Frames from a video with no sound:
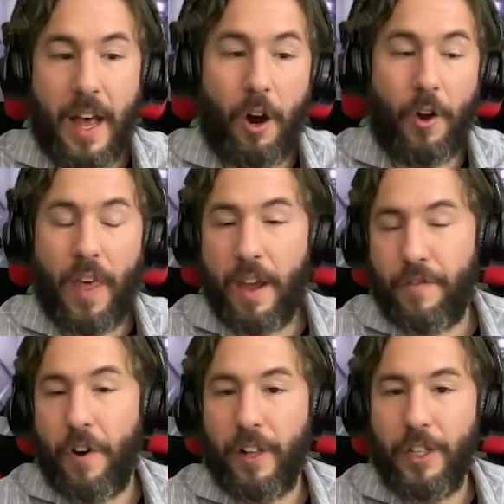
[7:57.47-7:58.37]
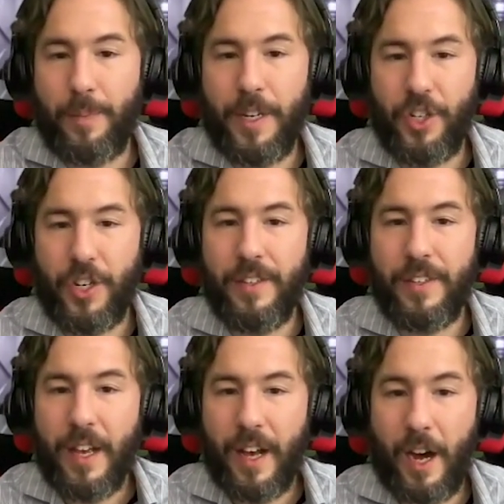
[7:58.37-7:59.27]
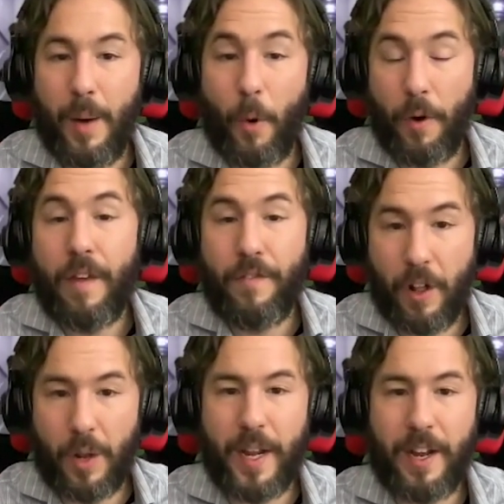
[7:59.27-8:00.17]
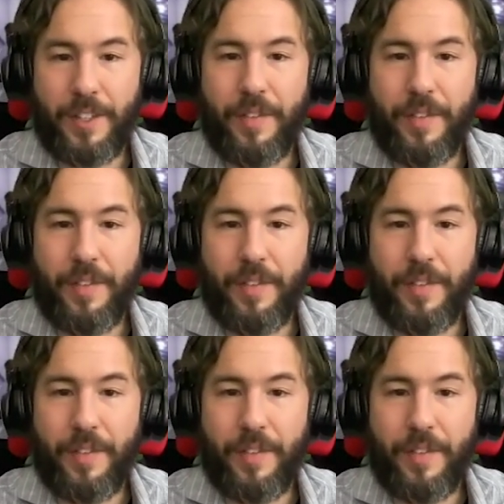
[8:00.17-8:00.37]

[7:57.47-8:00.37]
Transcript: Are they a fallen species or are they fallen because of